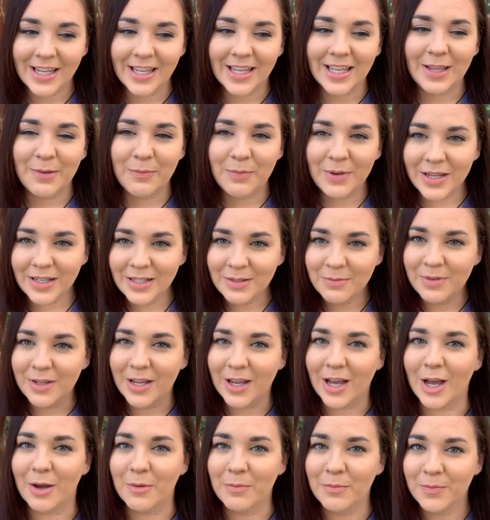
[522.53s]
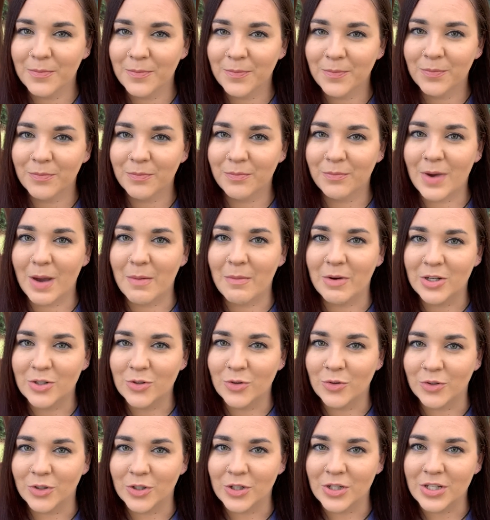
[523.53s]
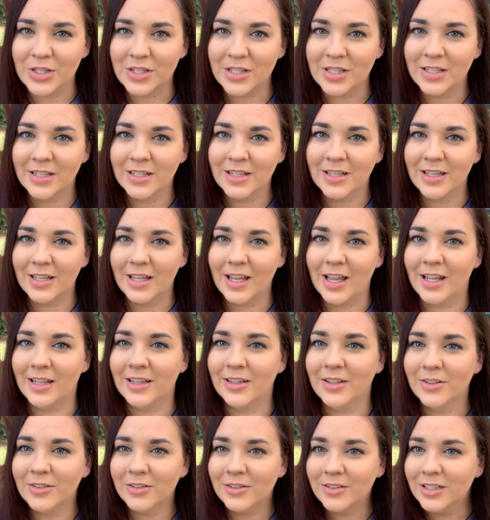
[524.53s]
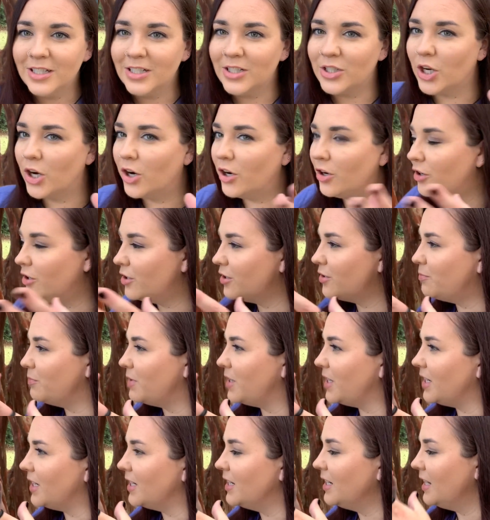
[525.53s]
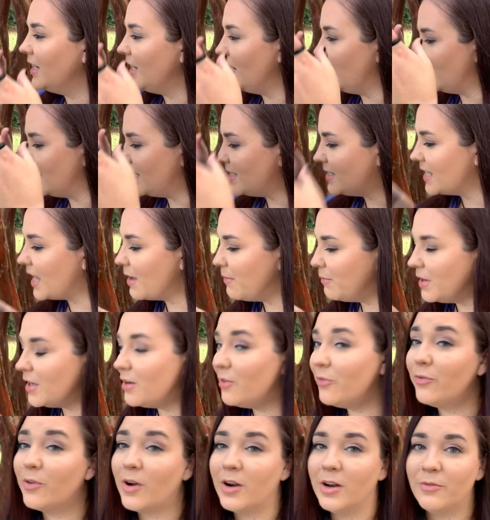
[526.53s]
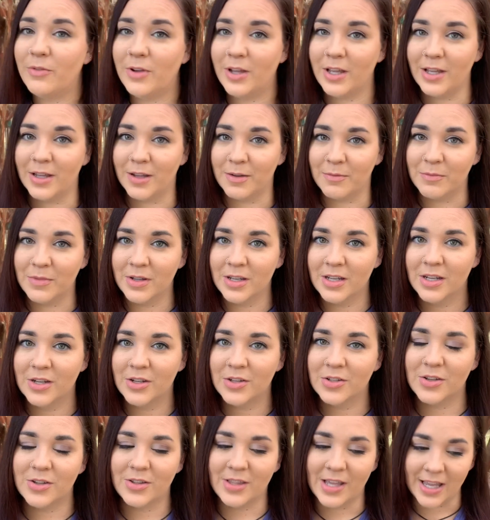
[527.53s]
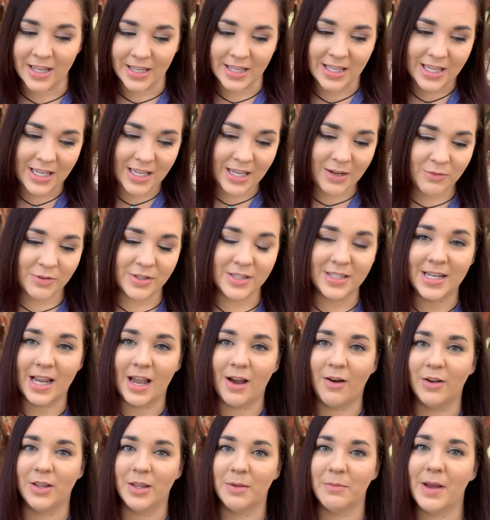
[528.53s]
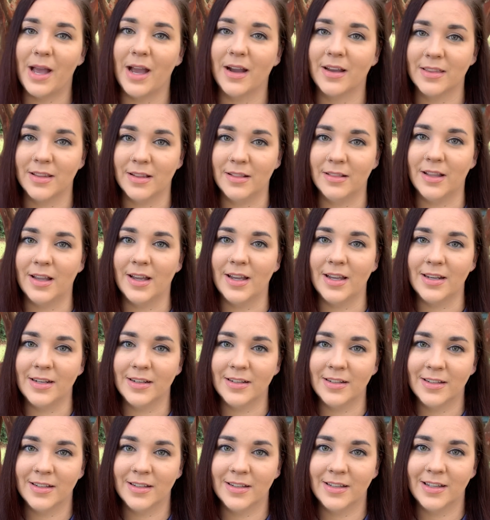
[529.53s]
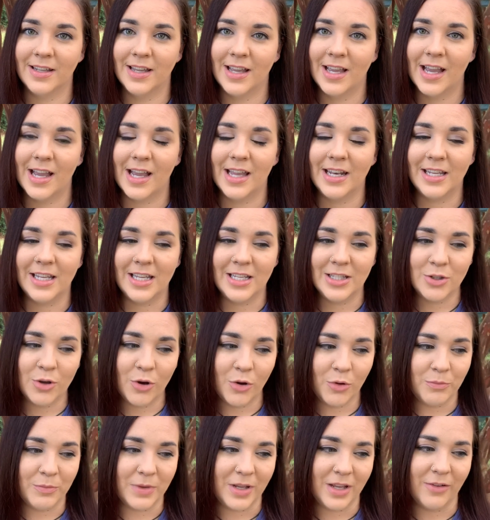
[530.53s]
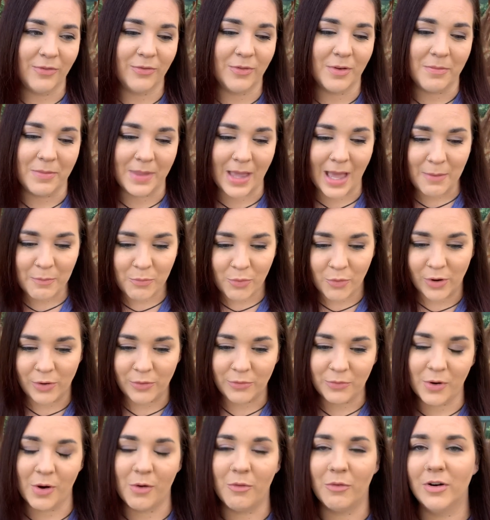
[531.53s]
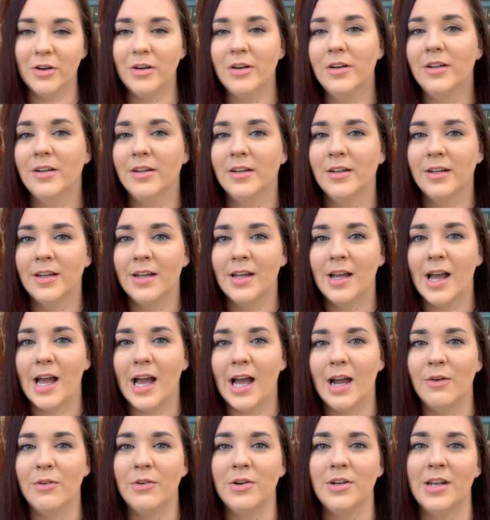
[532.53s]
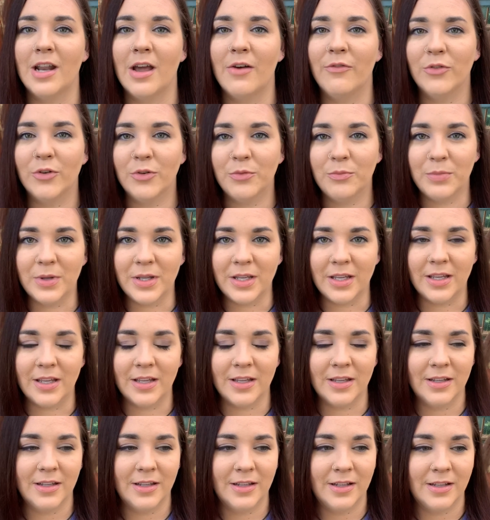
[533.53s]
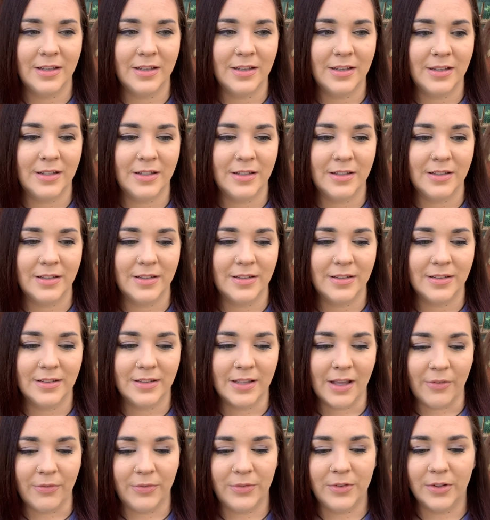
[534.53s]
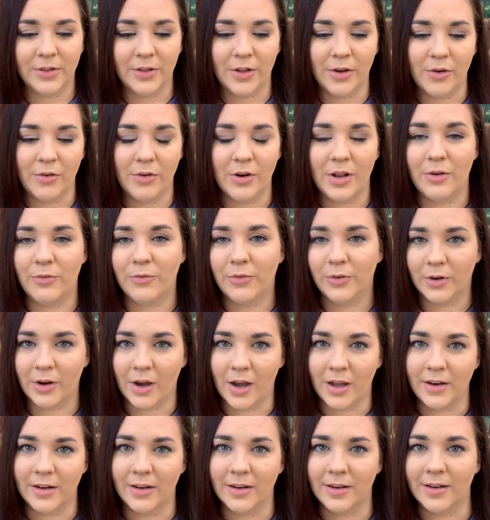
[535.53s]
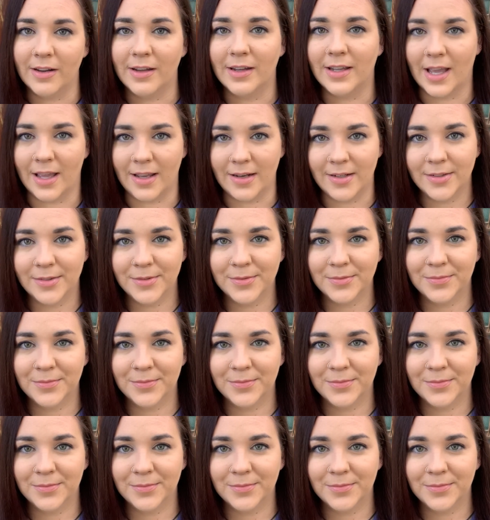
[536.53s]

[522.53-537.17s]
he picked me up by my shoulders and literally turned me and set me in front of him so that he was now in the back of the line. And he told me from that point forward, I would never be left alone and forgotten again.